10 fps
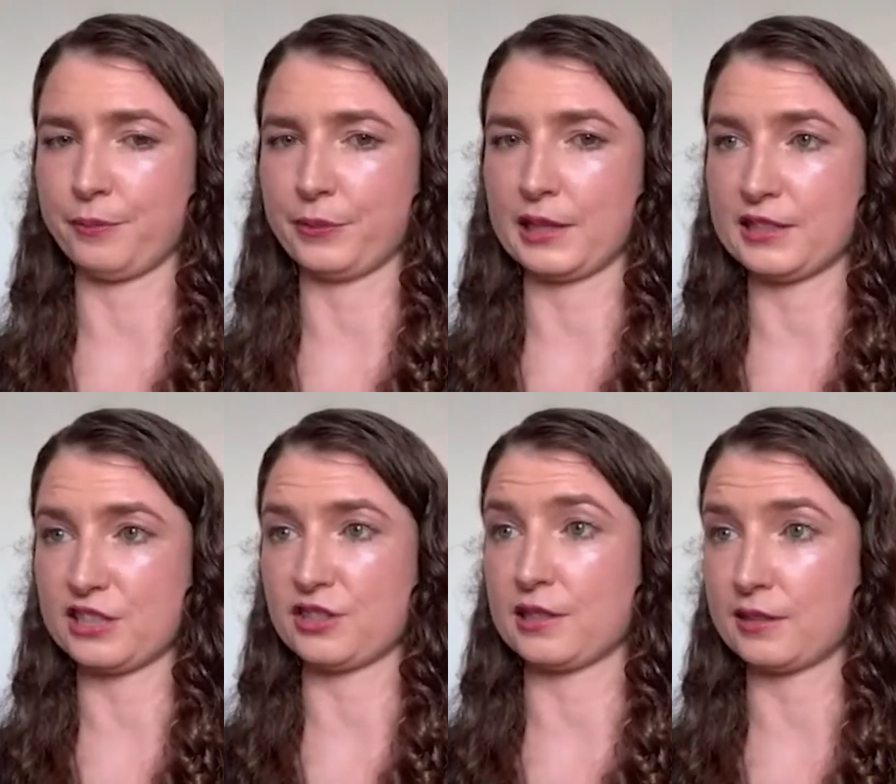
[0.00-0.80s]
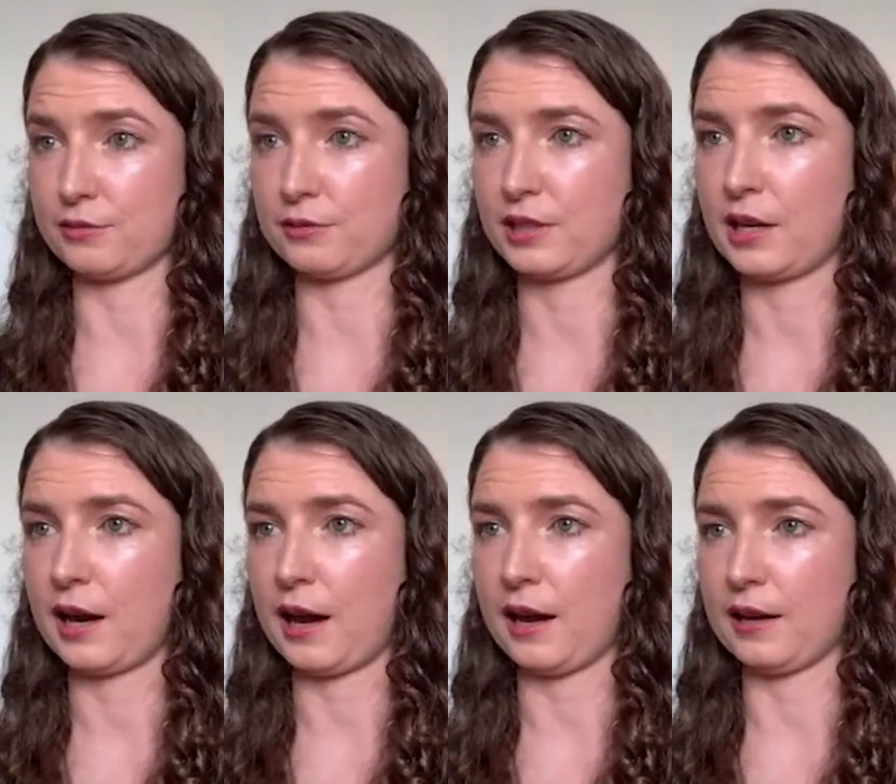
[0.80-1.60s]
Indigenous
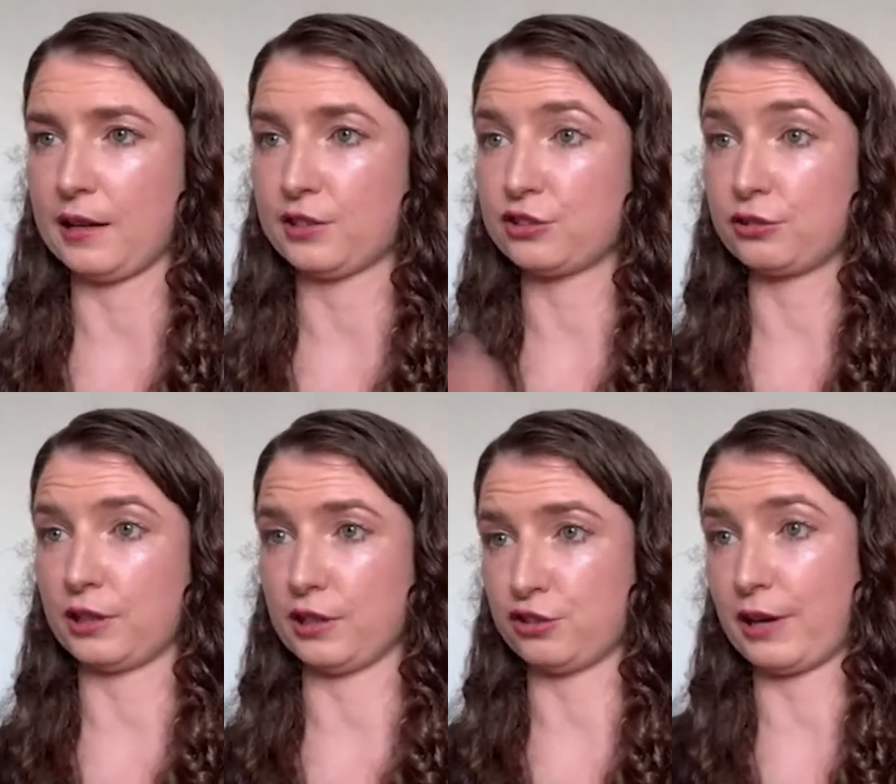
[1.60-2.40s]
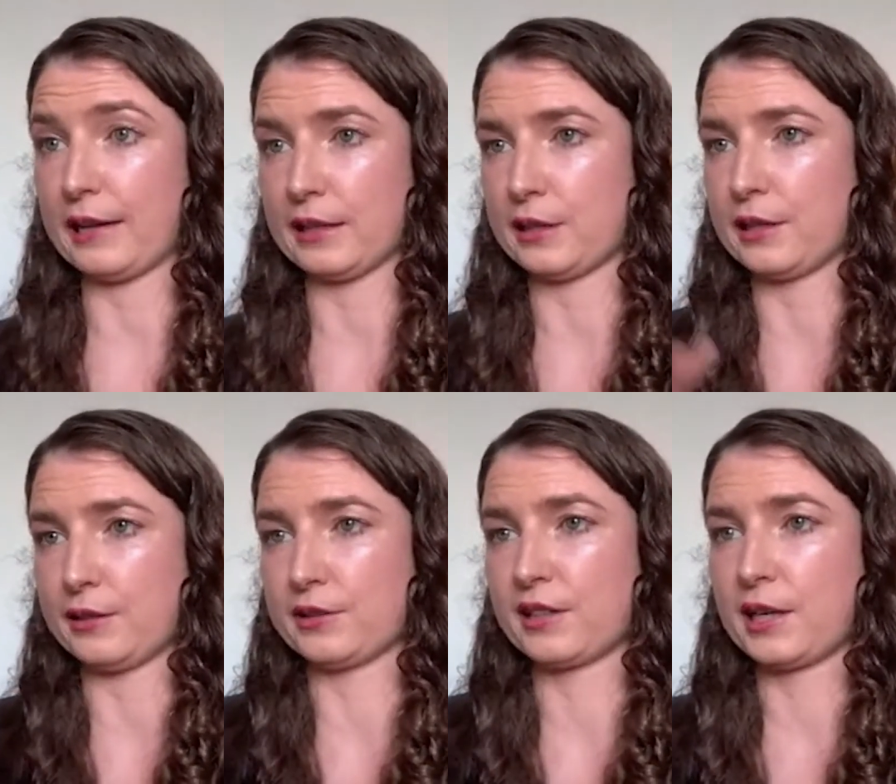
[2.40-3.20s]
Australia,
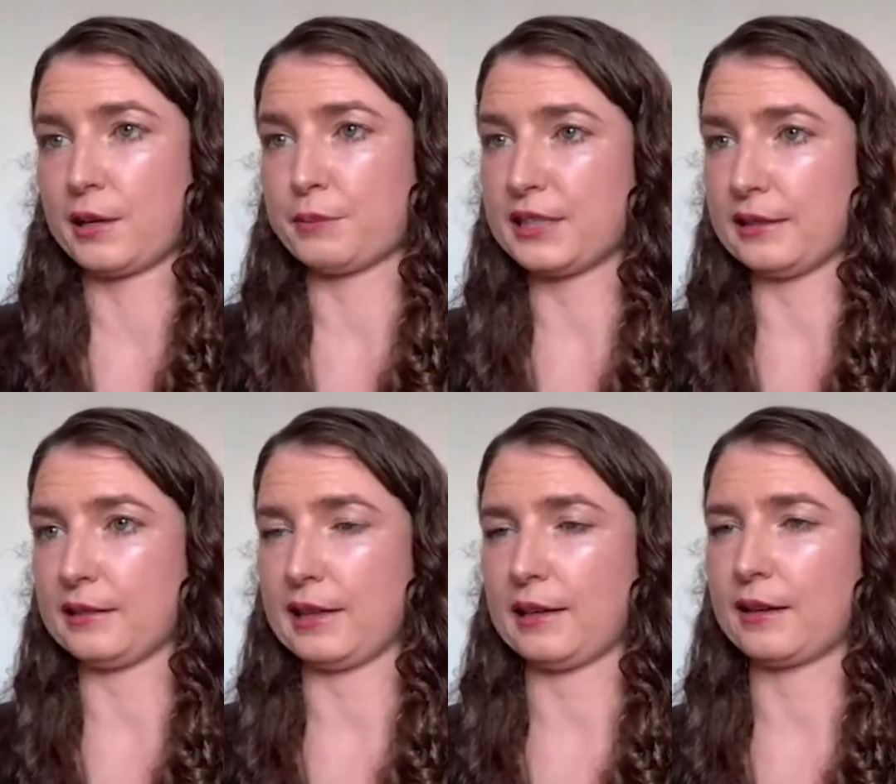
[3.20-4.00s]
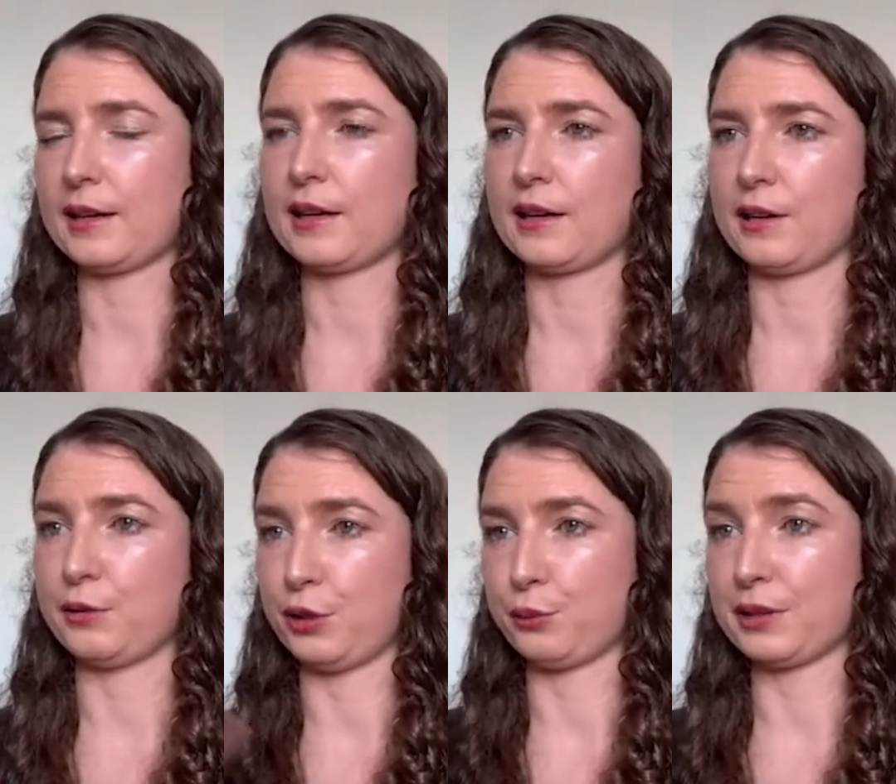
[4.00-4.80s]
and particularly,
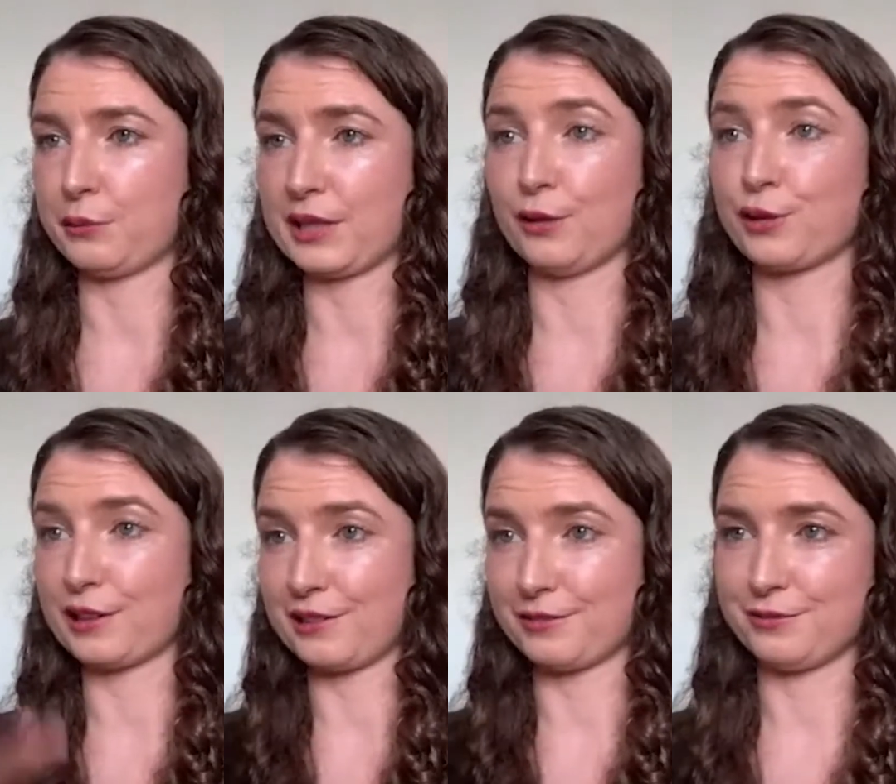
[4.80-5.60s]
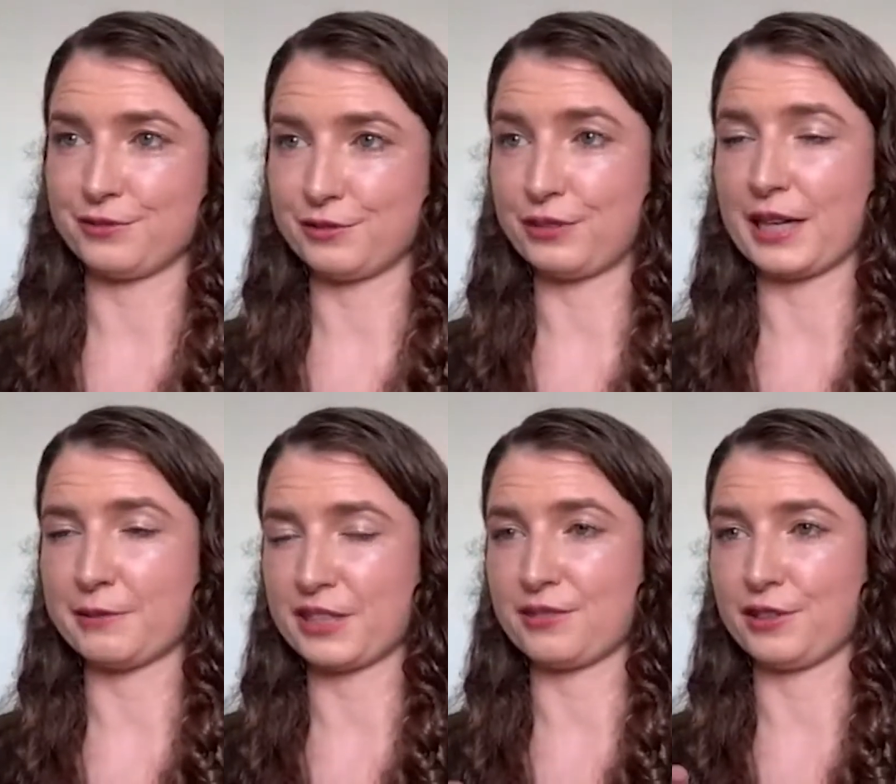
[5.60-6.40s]
we can look at very
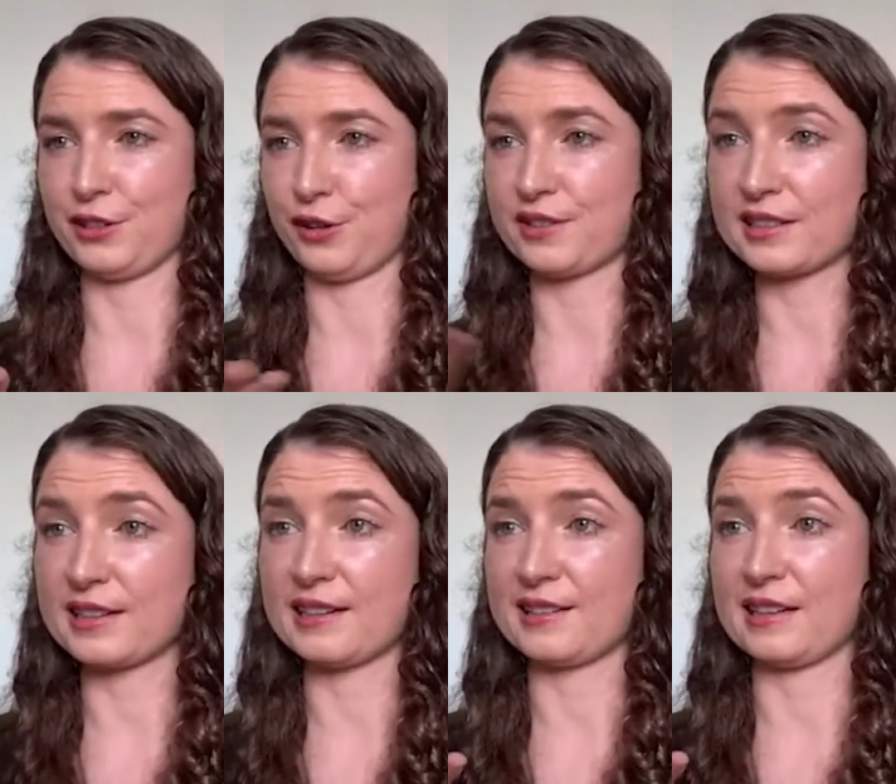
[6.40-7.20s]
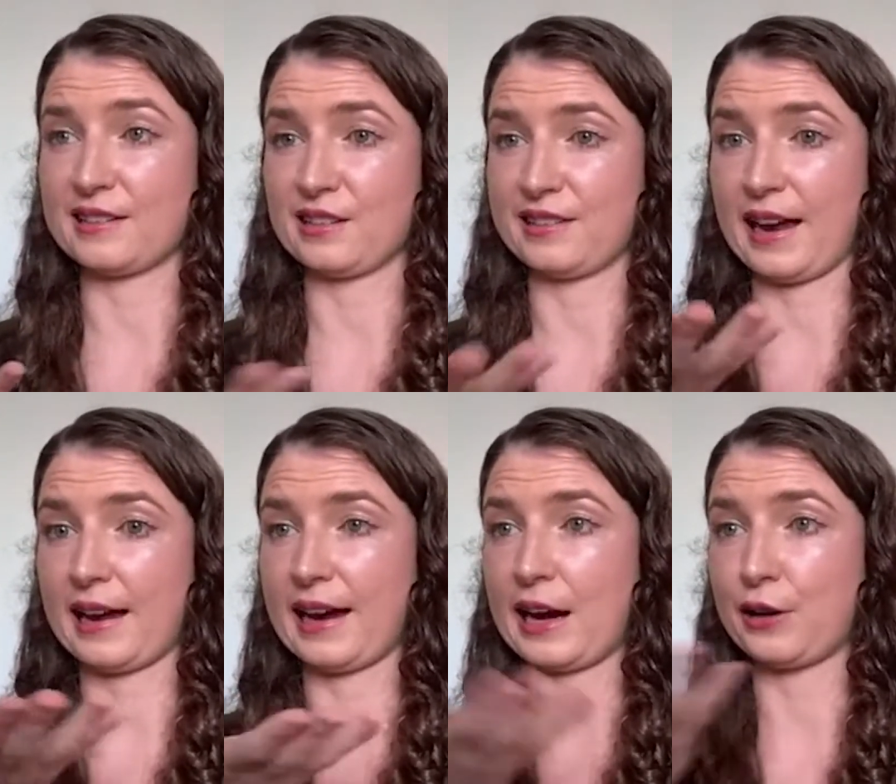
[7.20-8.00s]
much, the statistics to say
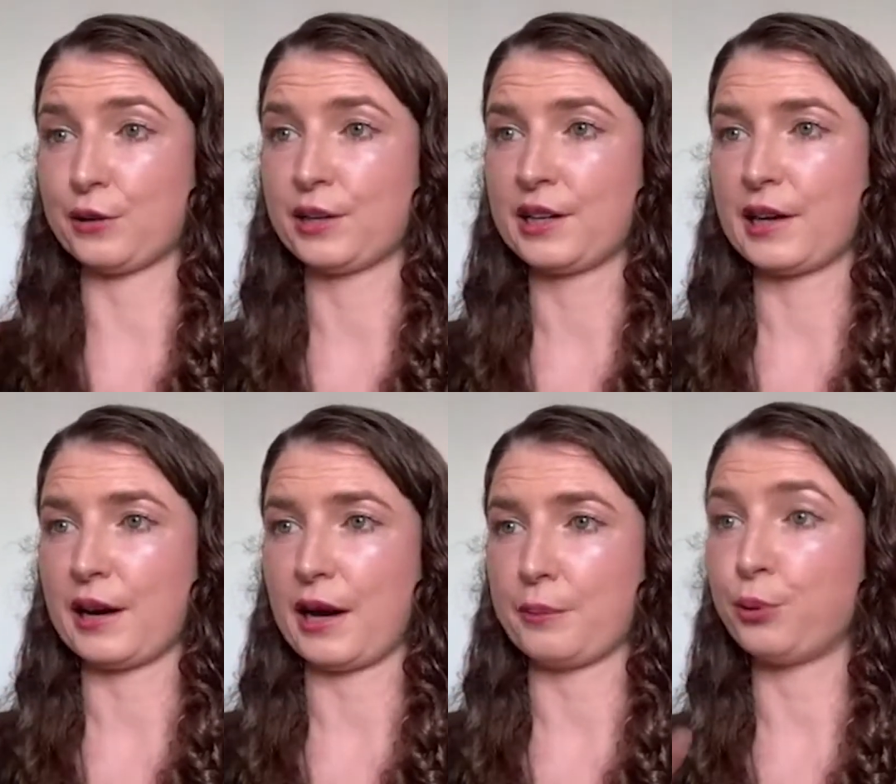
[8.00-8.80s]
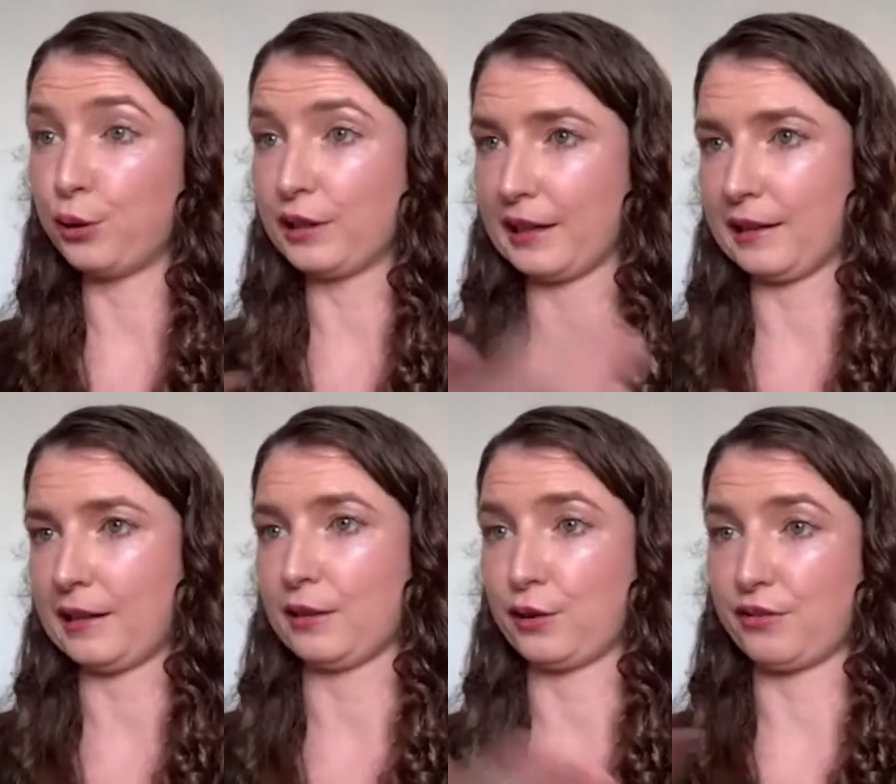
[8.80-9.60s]
how poorly a lot